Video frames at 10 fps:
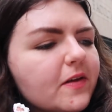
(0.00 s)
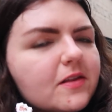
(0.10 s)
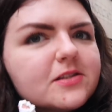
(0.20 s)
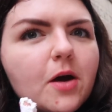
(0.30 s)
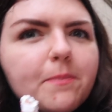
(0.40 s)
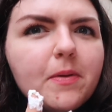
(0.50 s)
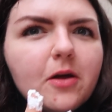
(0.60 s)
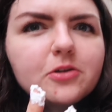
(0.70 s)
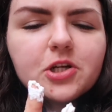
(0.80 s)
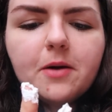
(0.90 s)
think this top bit
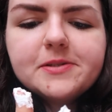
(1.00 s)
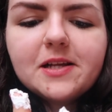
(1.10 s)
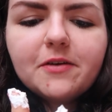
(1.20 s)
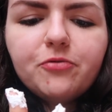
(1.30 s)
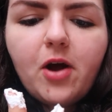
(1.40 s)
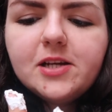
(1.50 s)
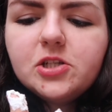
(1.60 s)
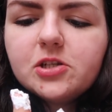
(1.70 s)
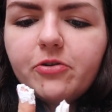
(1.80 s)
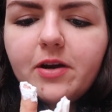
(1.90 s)
on top is like
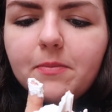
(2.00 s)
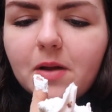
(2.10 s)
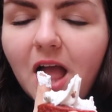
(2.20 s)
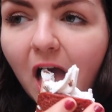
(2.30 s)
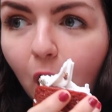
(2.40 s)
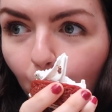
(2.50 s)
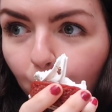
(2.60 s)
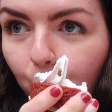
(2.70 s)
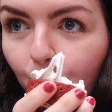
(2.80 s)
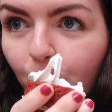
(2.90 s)
fresh cream. I think you did a
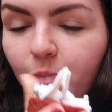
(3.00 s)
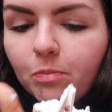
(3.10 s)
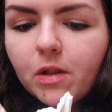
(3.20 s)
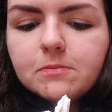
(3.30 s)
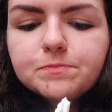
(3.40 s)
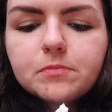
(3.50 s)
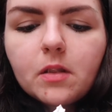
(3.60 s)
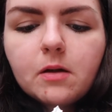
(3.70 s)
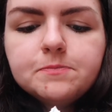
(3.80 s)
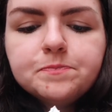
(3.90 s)
good job
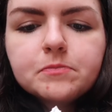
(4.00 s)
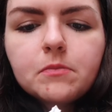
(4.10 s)
halving it